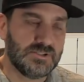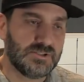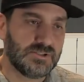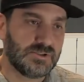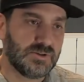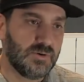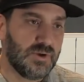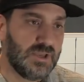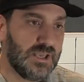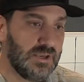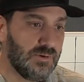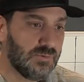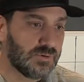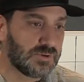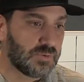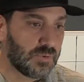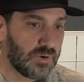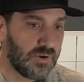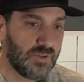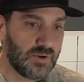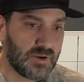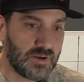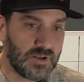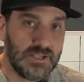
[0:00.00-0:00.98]
And so he was
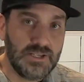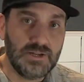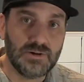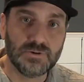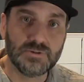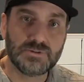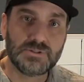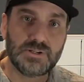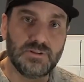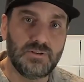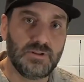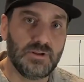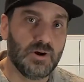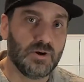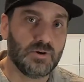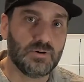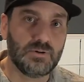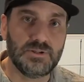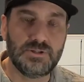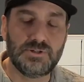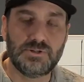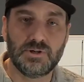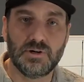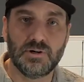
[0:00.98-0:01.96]
one of the leaders in the
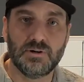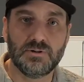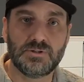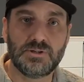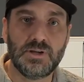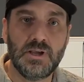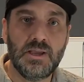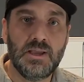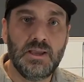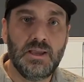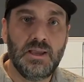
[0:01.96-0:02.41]
early church.